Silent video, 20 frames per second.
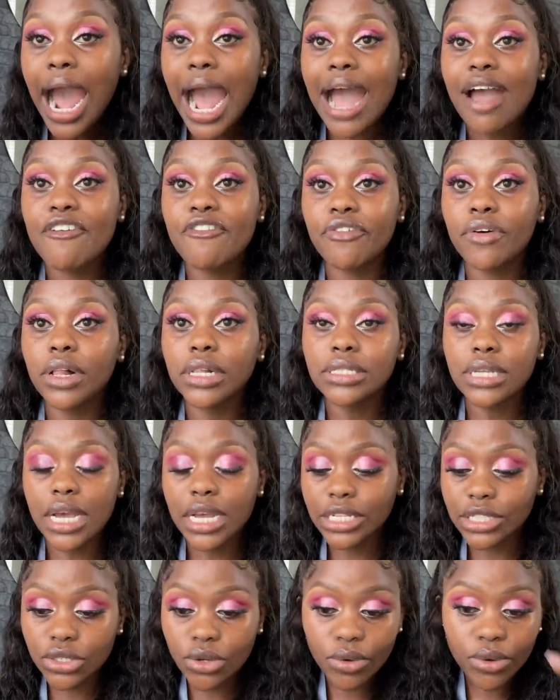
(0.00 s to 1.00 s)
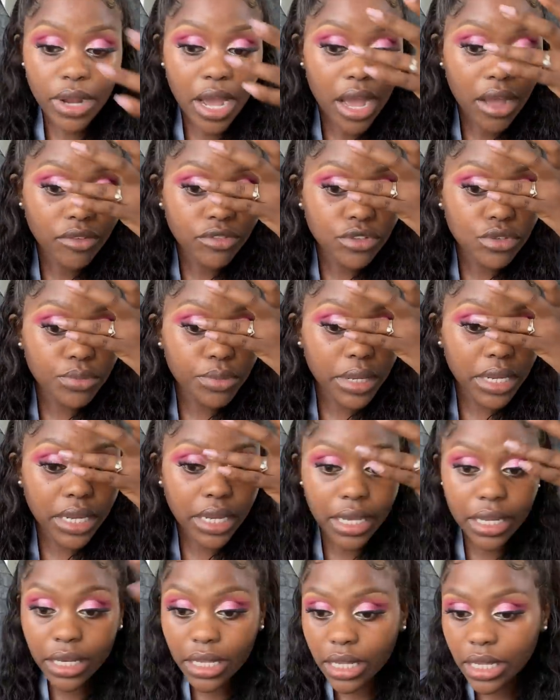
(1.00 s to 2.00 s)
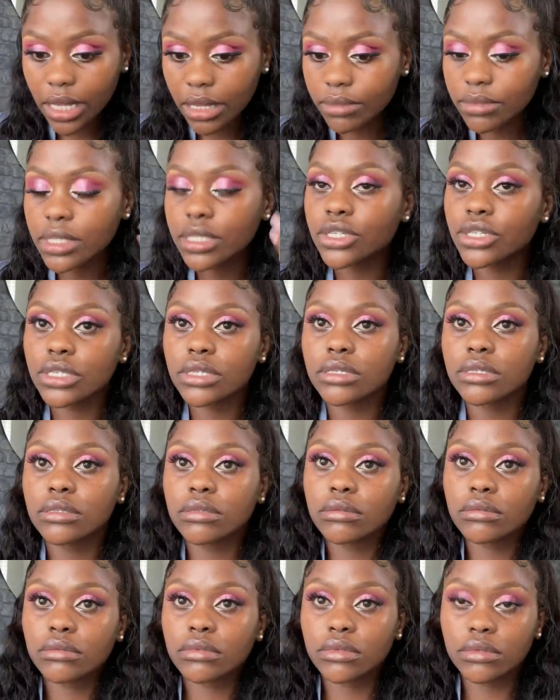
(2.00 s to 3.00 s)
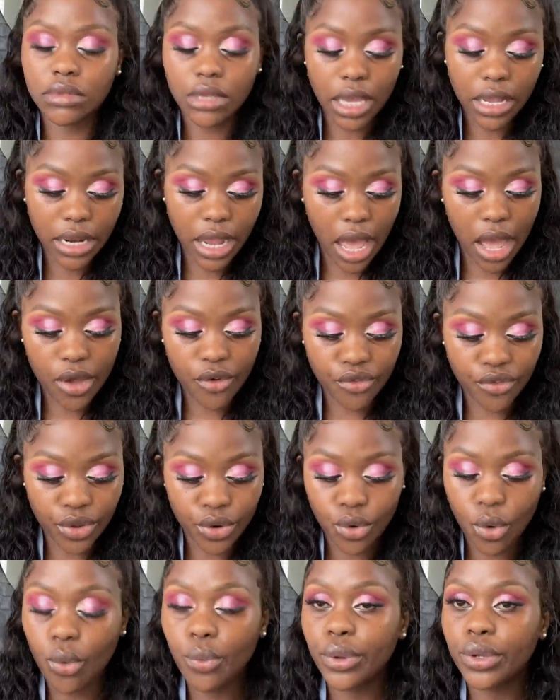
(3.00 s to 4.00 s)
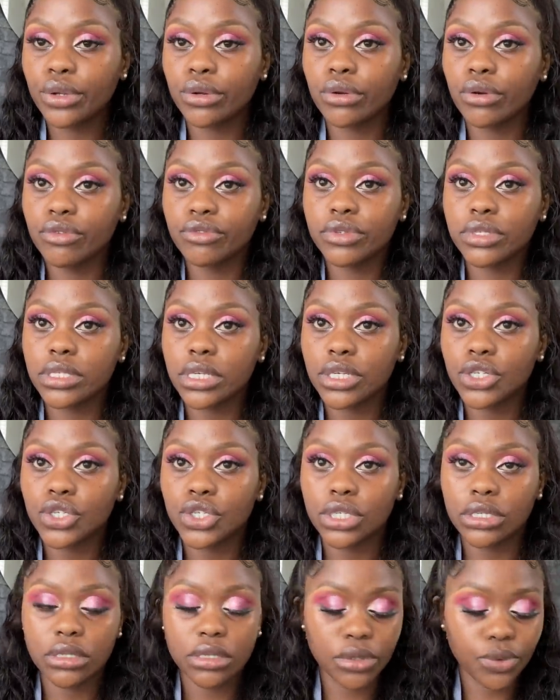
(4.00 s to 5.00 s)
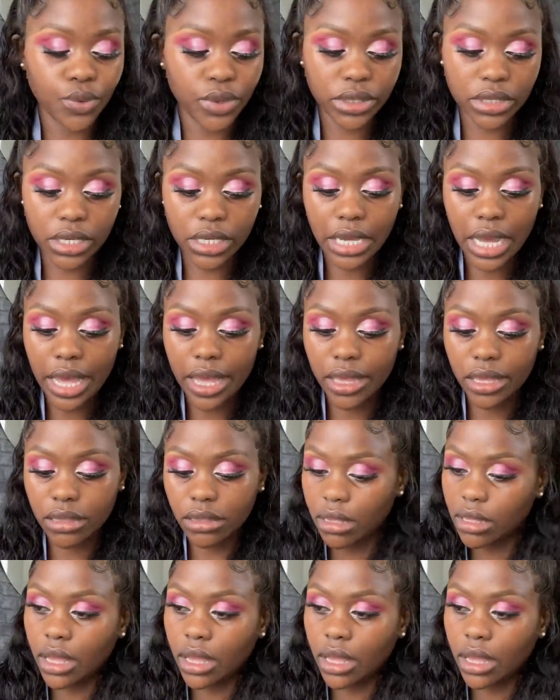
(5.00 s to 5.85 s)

I felt I don't have to play any games. I just can have an open conversation with the guy.